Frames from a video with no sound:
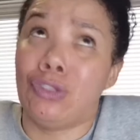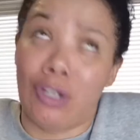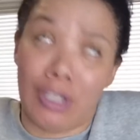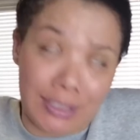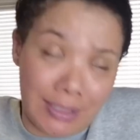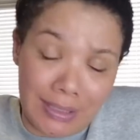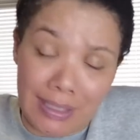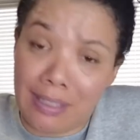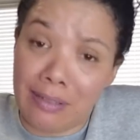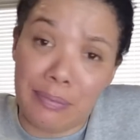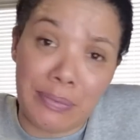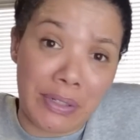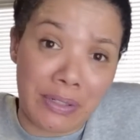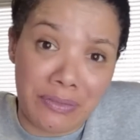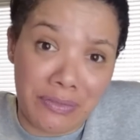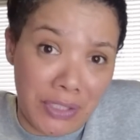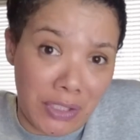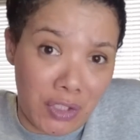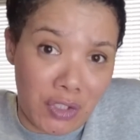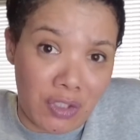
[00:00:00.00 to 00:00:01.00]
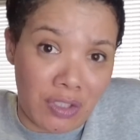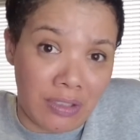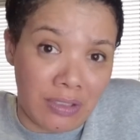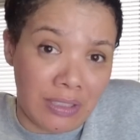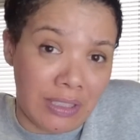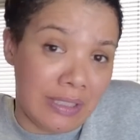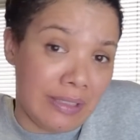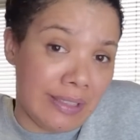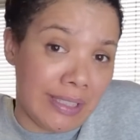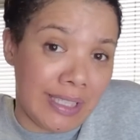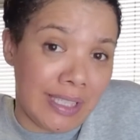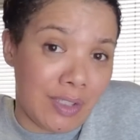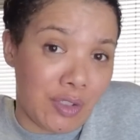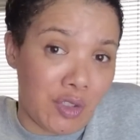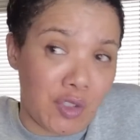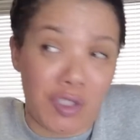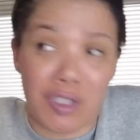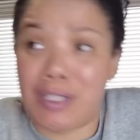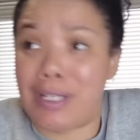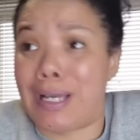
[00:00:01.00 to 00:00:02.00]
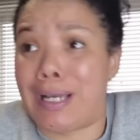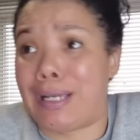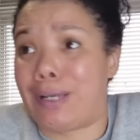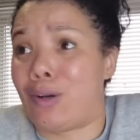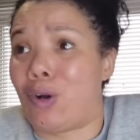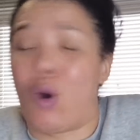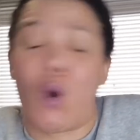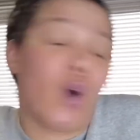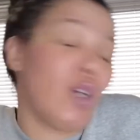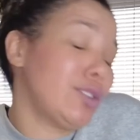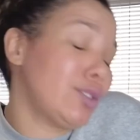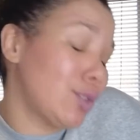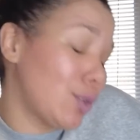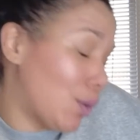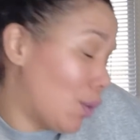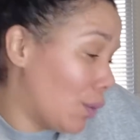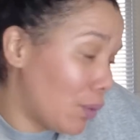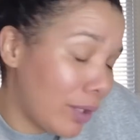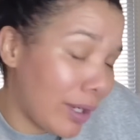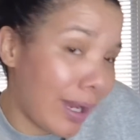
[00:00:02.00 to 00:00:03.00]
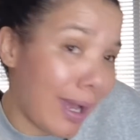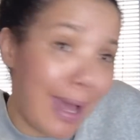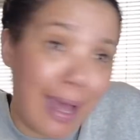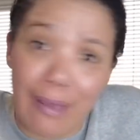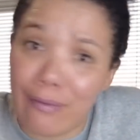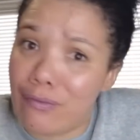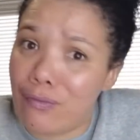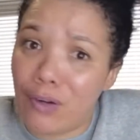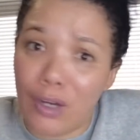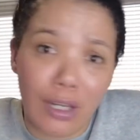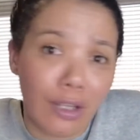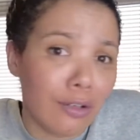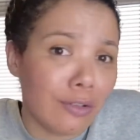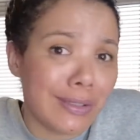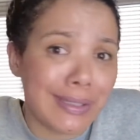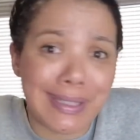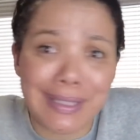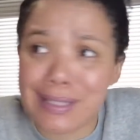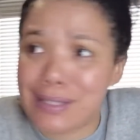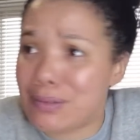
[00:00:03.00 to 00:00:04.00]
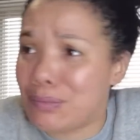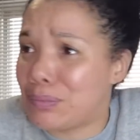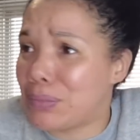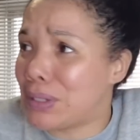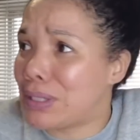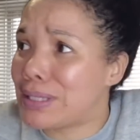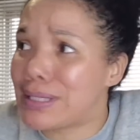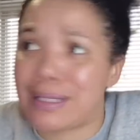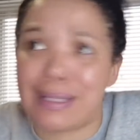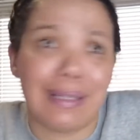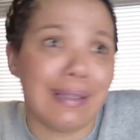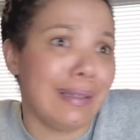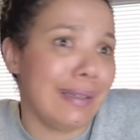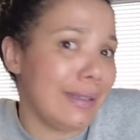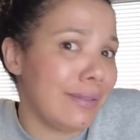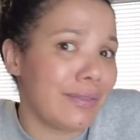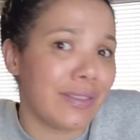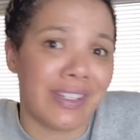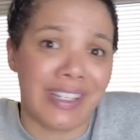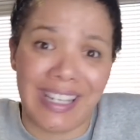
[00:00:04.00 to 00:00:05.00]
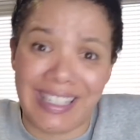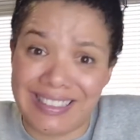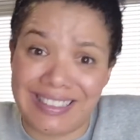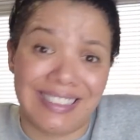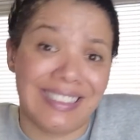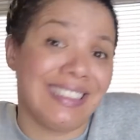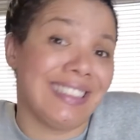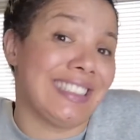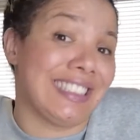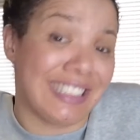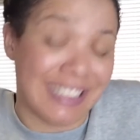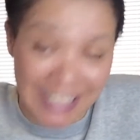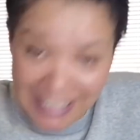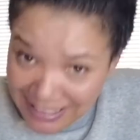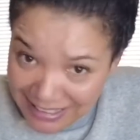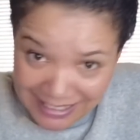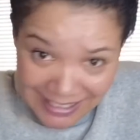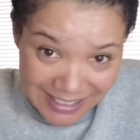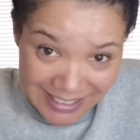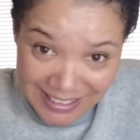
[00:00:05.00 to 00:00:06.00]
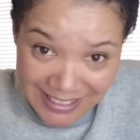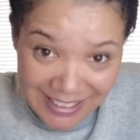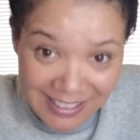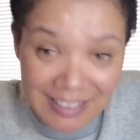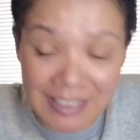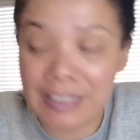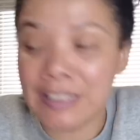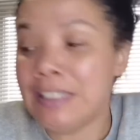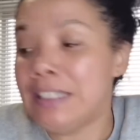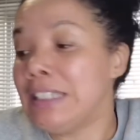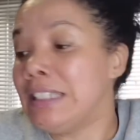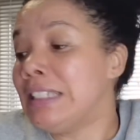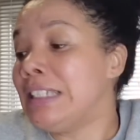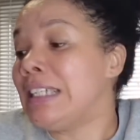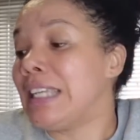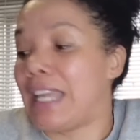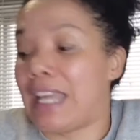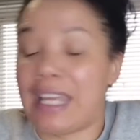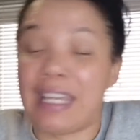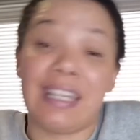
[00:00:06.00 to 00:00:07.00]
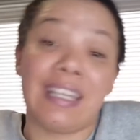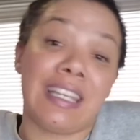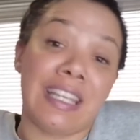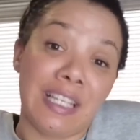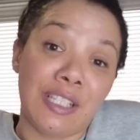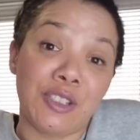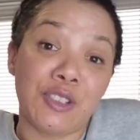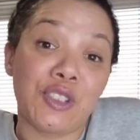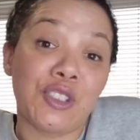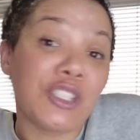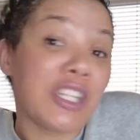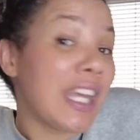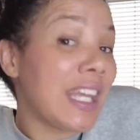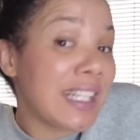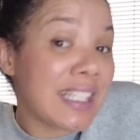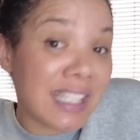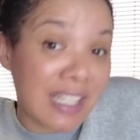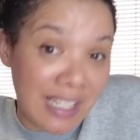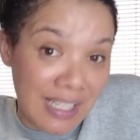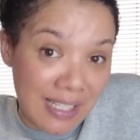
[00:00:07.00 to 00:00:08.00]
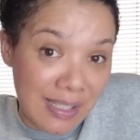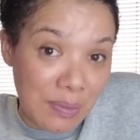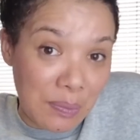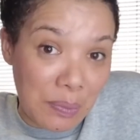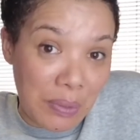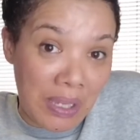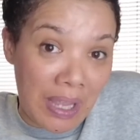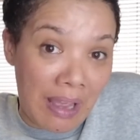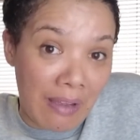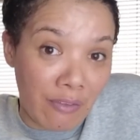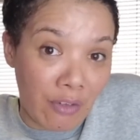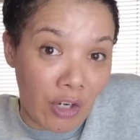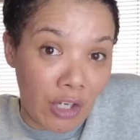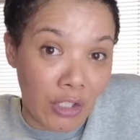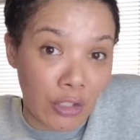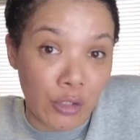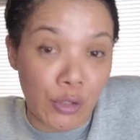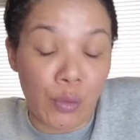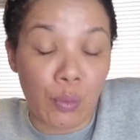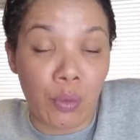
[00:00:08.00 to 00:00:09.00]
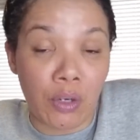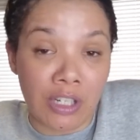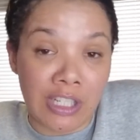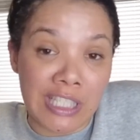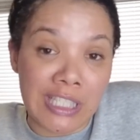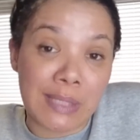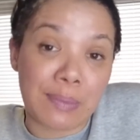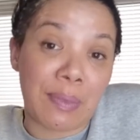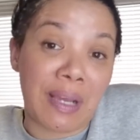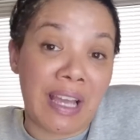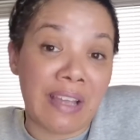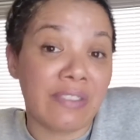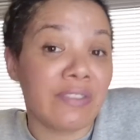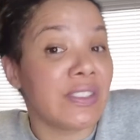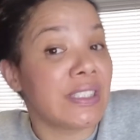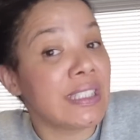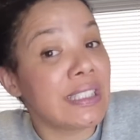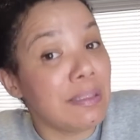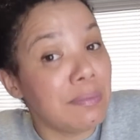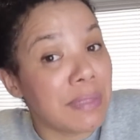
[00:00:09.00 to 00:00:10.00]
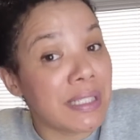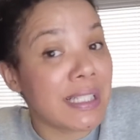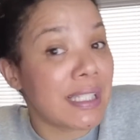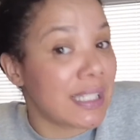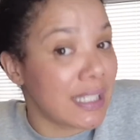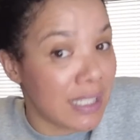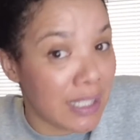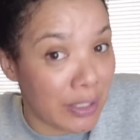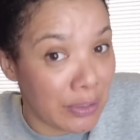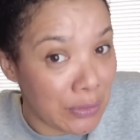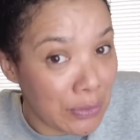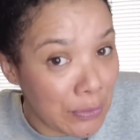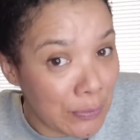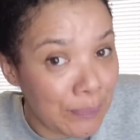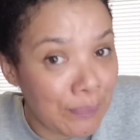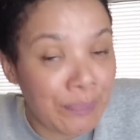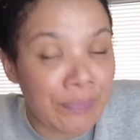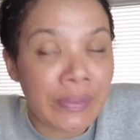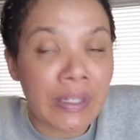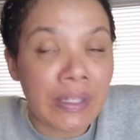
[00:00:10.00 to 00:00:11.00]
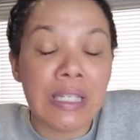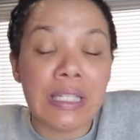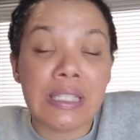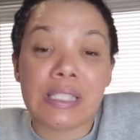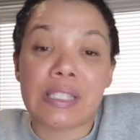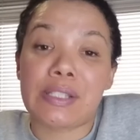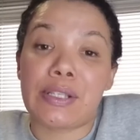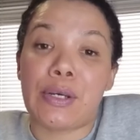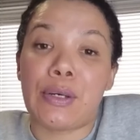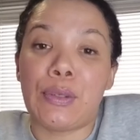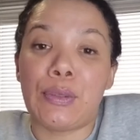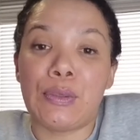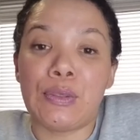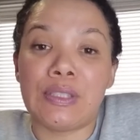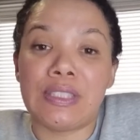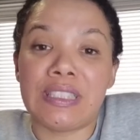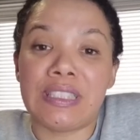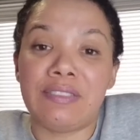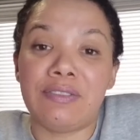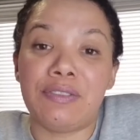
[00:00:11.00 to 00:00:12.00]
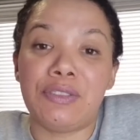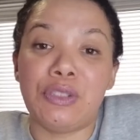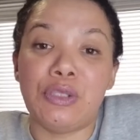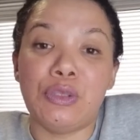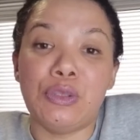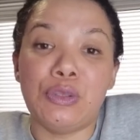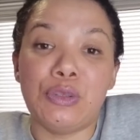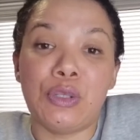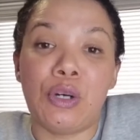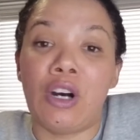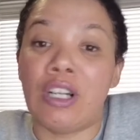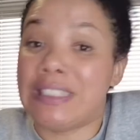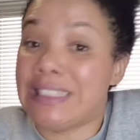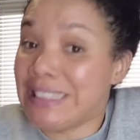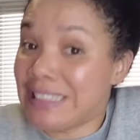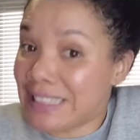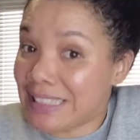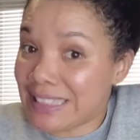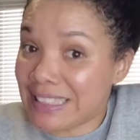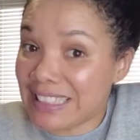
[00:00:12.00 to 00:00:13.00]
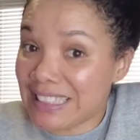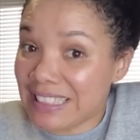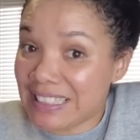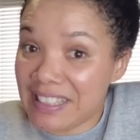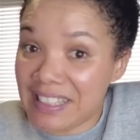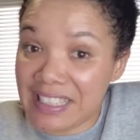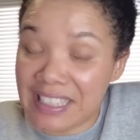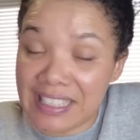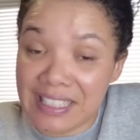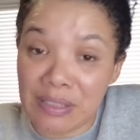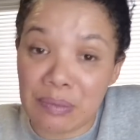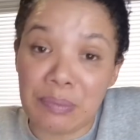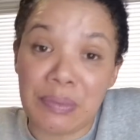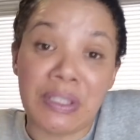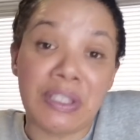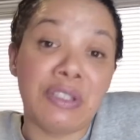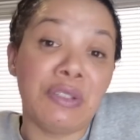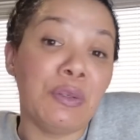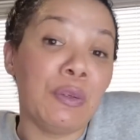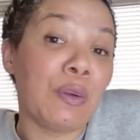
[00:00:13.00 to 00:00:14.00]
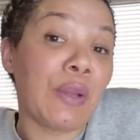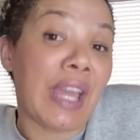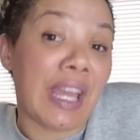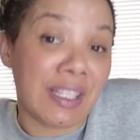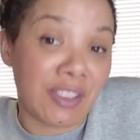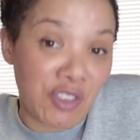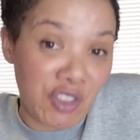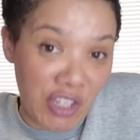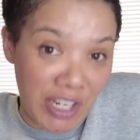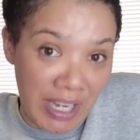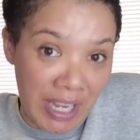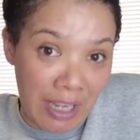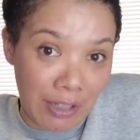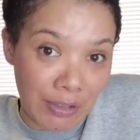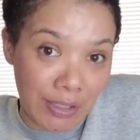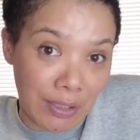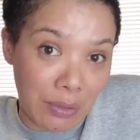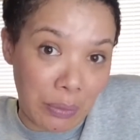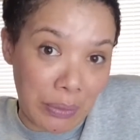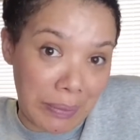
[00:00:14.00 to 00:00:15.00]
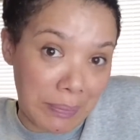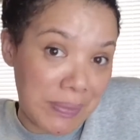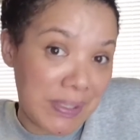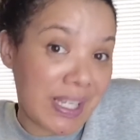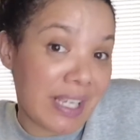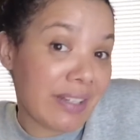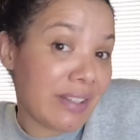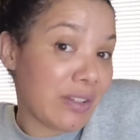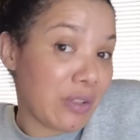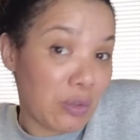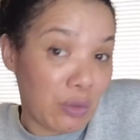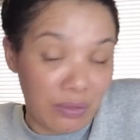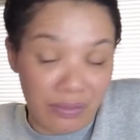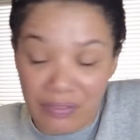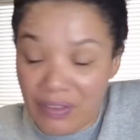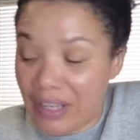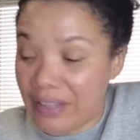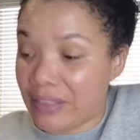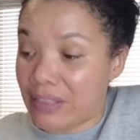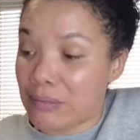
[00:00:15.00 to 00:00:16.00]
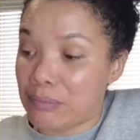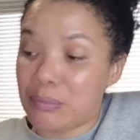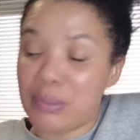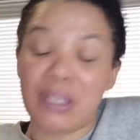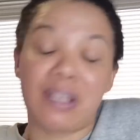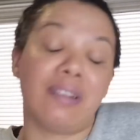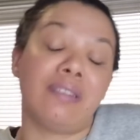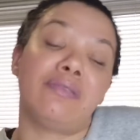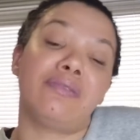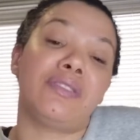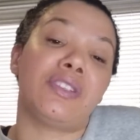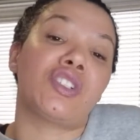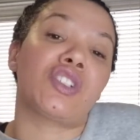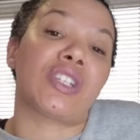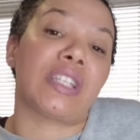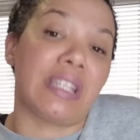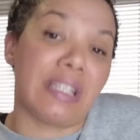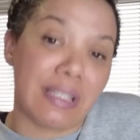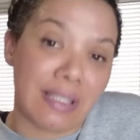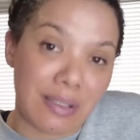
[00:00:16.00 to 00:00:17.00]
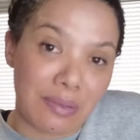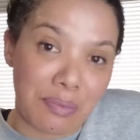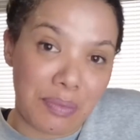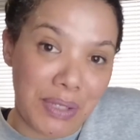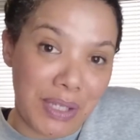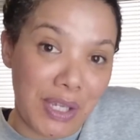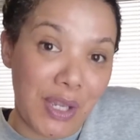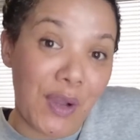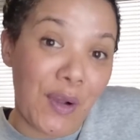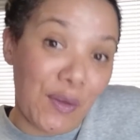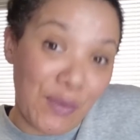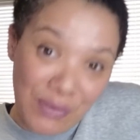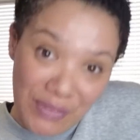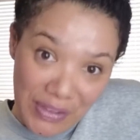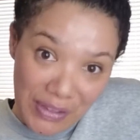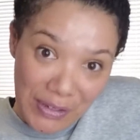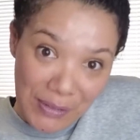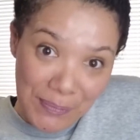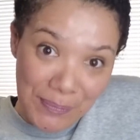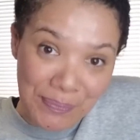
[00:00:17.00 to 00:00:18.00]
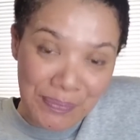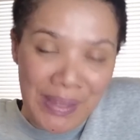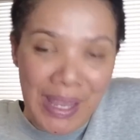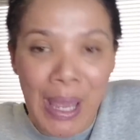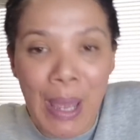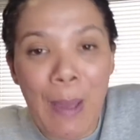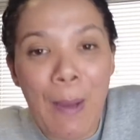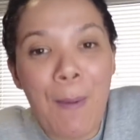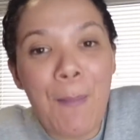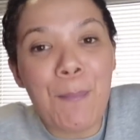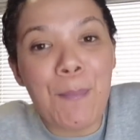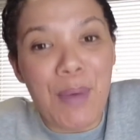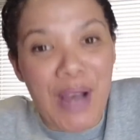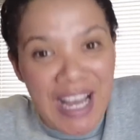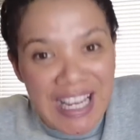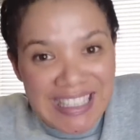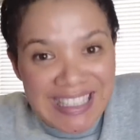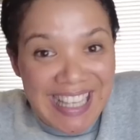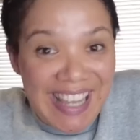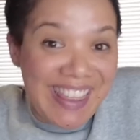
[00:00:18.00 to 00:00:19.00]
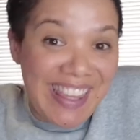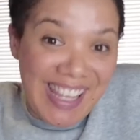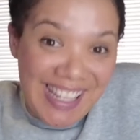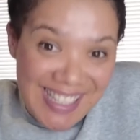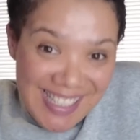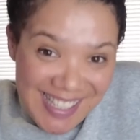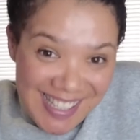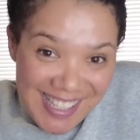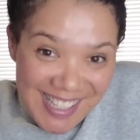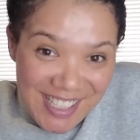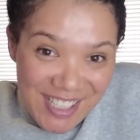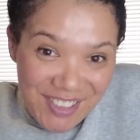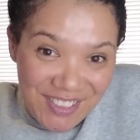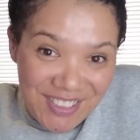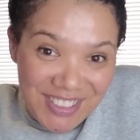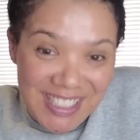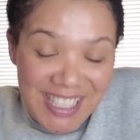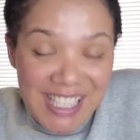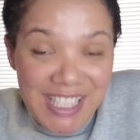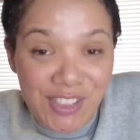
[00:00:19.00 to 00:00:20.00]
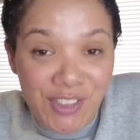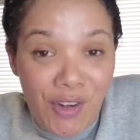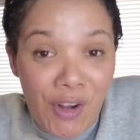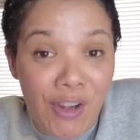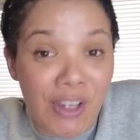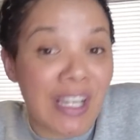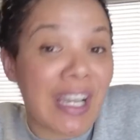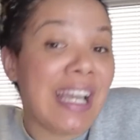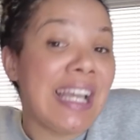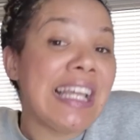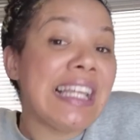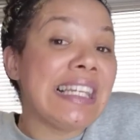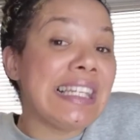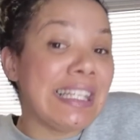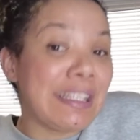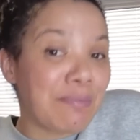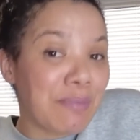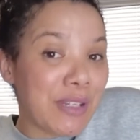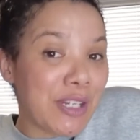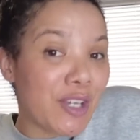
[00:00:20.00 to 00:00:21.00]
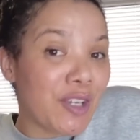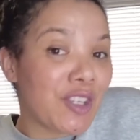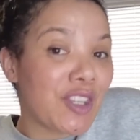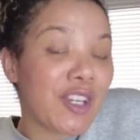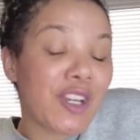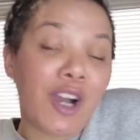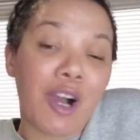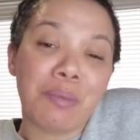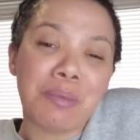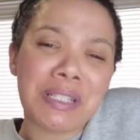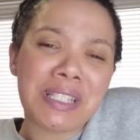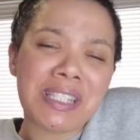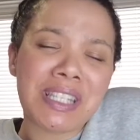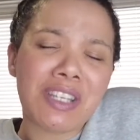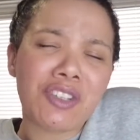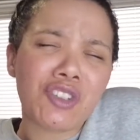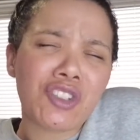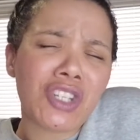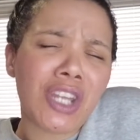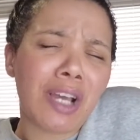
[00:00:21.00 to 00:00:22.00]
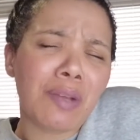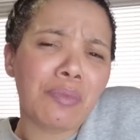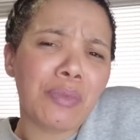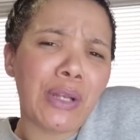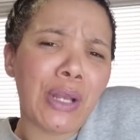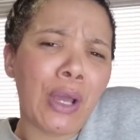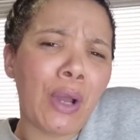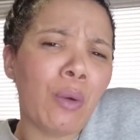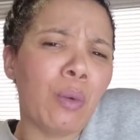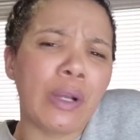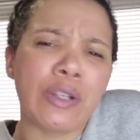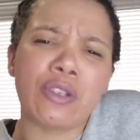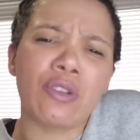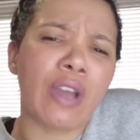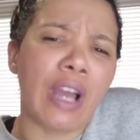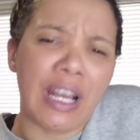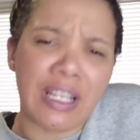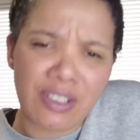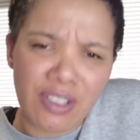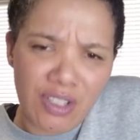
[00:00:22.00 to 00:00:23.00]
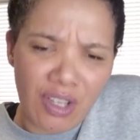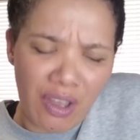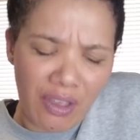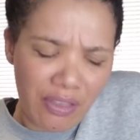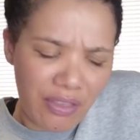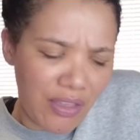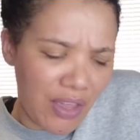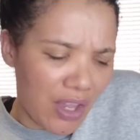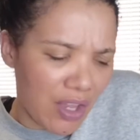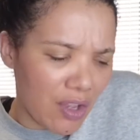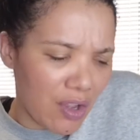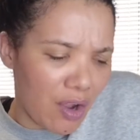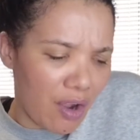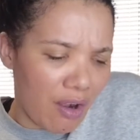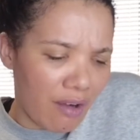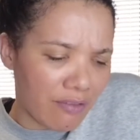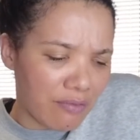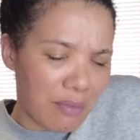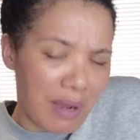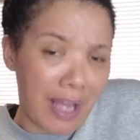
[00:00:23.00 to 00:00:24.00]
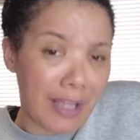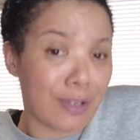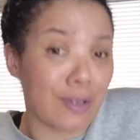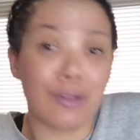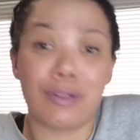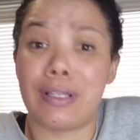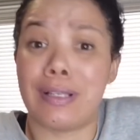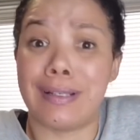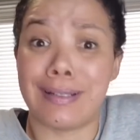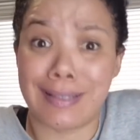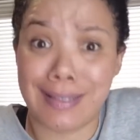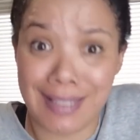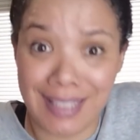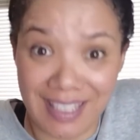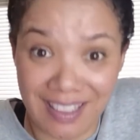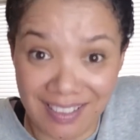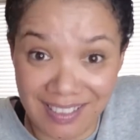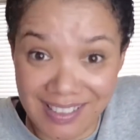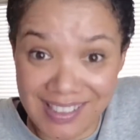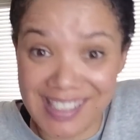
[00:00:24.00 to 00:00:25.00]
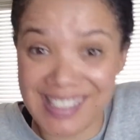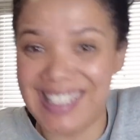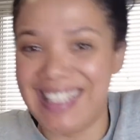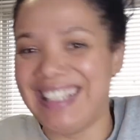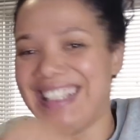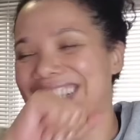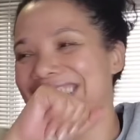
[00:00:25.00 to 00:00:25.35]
not a professional in the kitchen. I can't cook. I follow recipes left, right and center. And again, today's recipe I followed was by Fatima Sydow. So if you are interested in the recipe, you can check out our website and you'll find the pickled fish recipe over there. But that is the end of today's vlog. Let me know in the comment section down below what you guys think of my cooking skills.